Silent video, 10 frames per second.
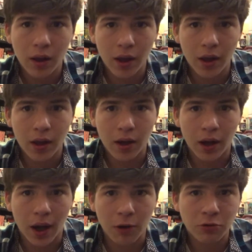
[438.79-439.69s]

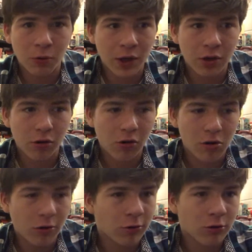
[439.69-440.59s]
How do we
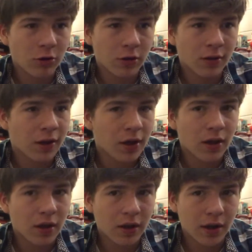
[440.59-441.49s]
call
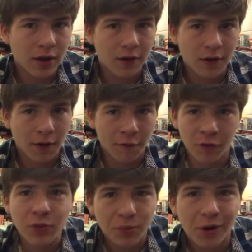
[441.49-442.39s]

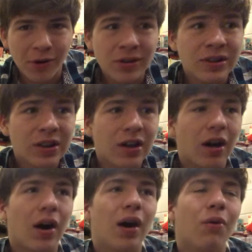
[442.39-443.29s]
football?
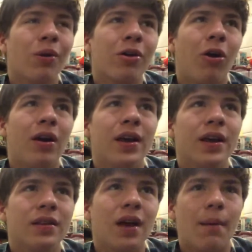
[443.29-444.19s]
We call
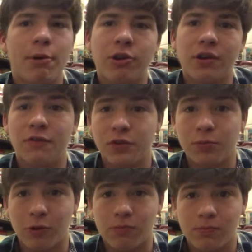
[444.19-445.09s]
it American
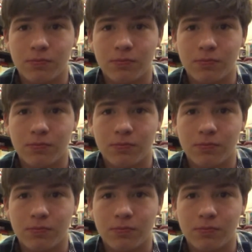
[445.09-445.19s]
football.